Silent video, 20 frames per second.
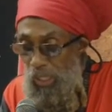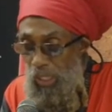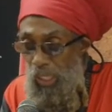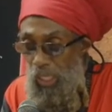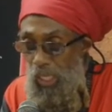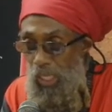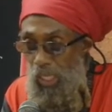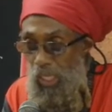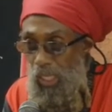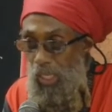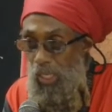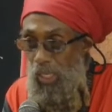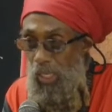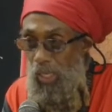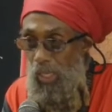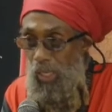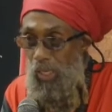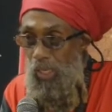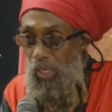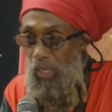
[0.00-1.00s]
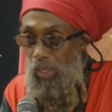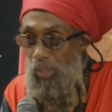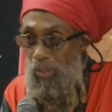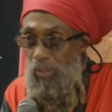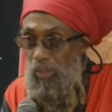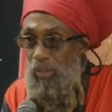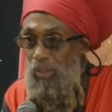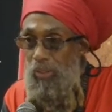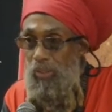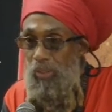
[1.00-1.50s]
uh,
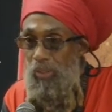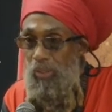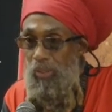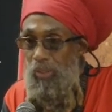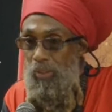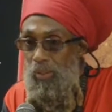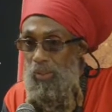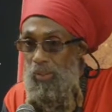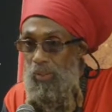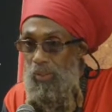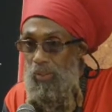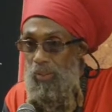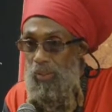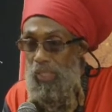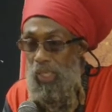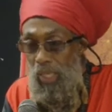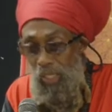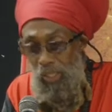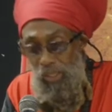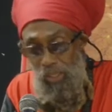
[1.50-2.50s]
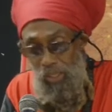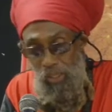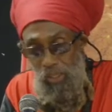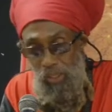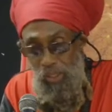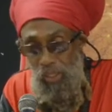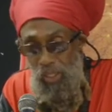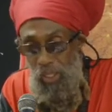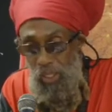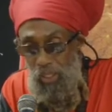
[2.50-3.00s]

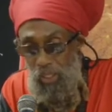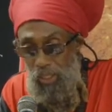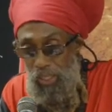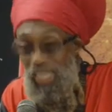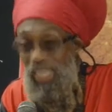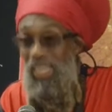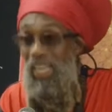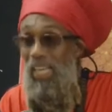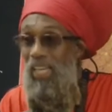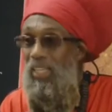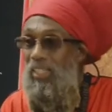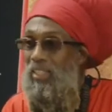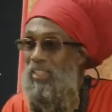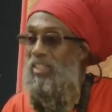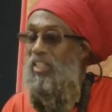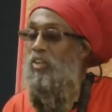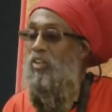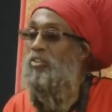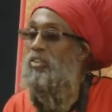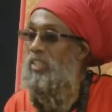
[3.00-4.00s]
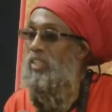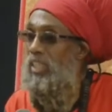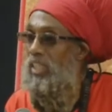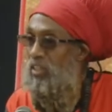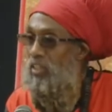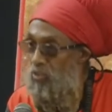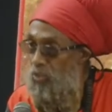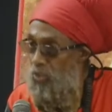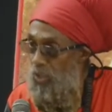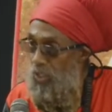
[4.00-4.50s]
titled The Legacy of
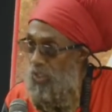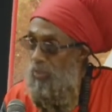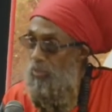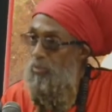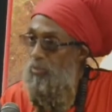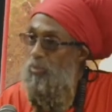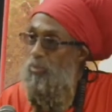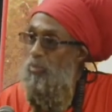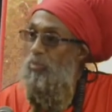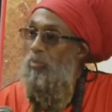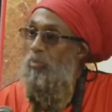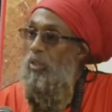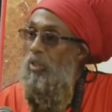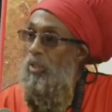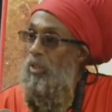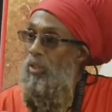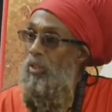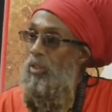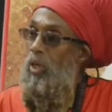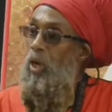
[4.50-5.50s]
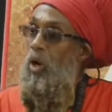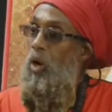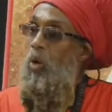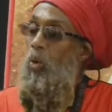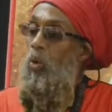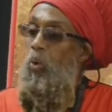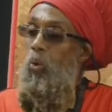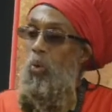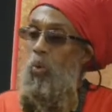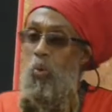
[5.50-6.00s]
Slavery.
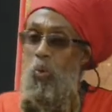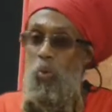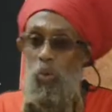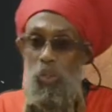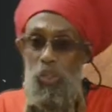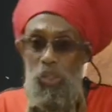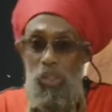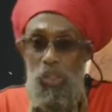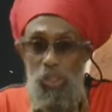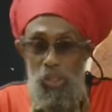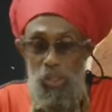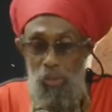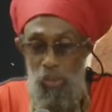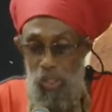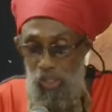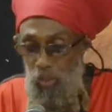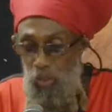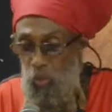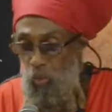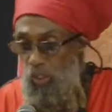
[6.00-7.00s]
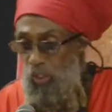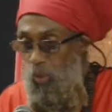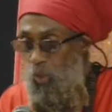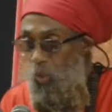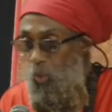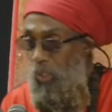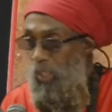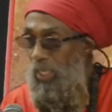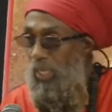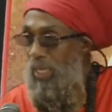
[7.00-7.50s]
Now, as we know,
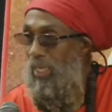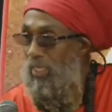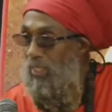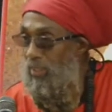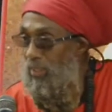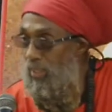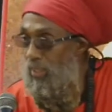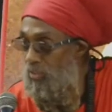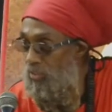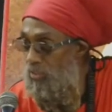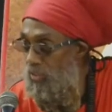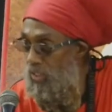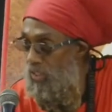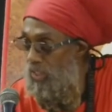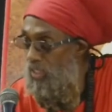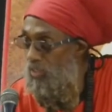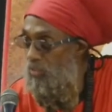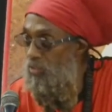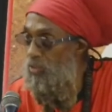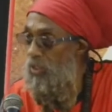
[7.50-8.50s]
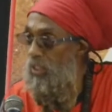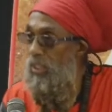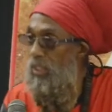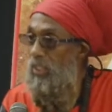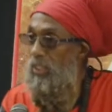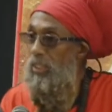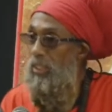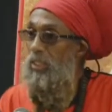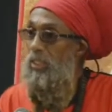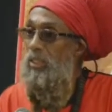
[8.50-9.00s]
the legacy of slavery
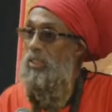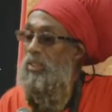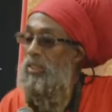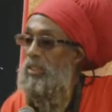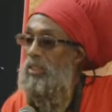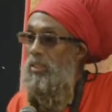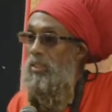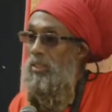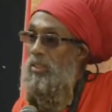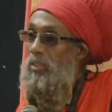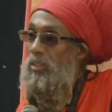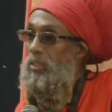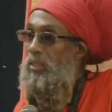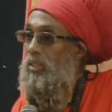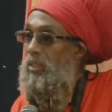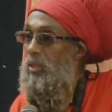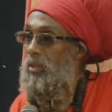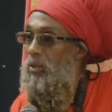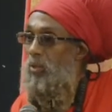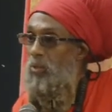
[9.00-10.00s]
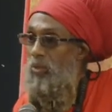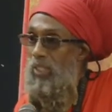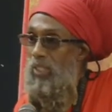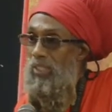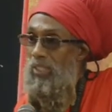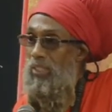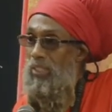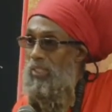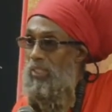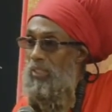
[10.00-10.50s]
is, you know,
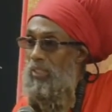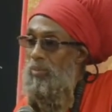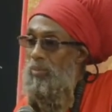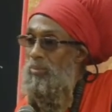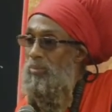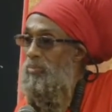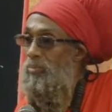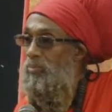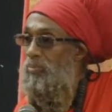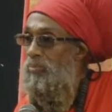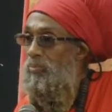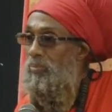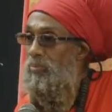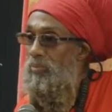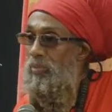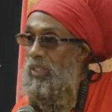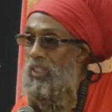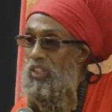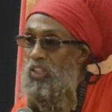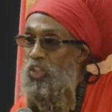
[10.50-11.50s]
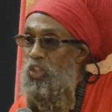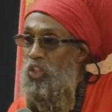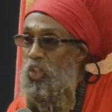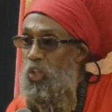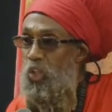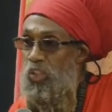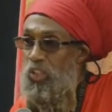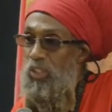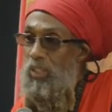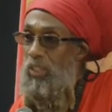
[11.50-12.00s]
racism,
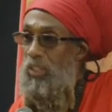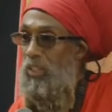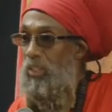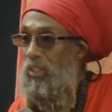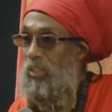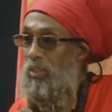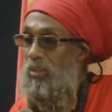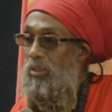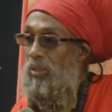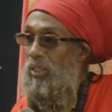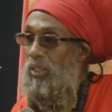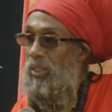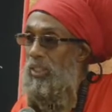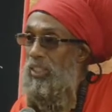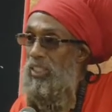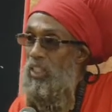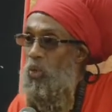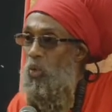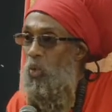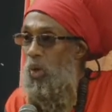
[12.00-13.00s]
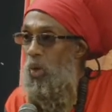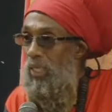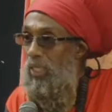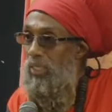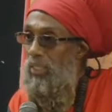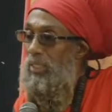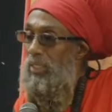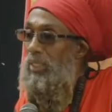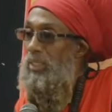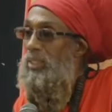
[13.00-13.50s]
injustice,
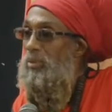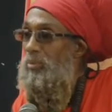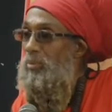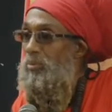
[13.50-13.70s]
inequality,